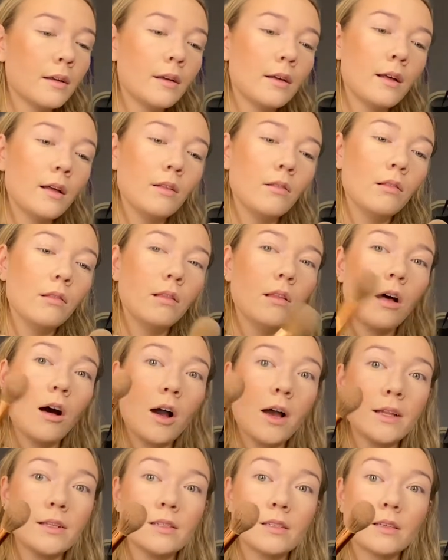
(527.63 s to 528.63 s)
A
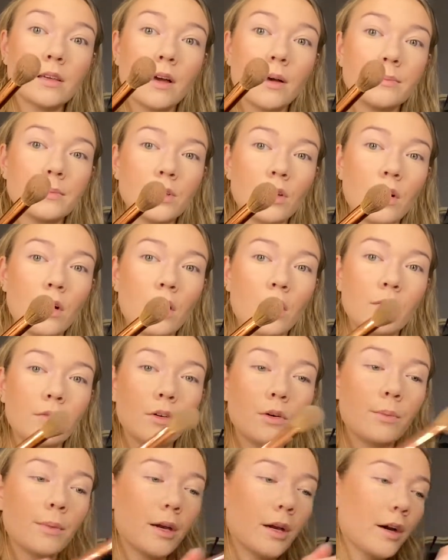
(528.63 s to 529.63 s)
lot comes off.
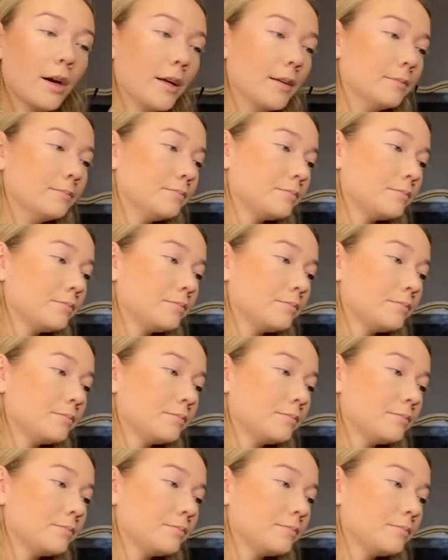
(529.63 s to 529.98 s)
Oh my god,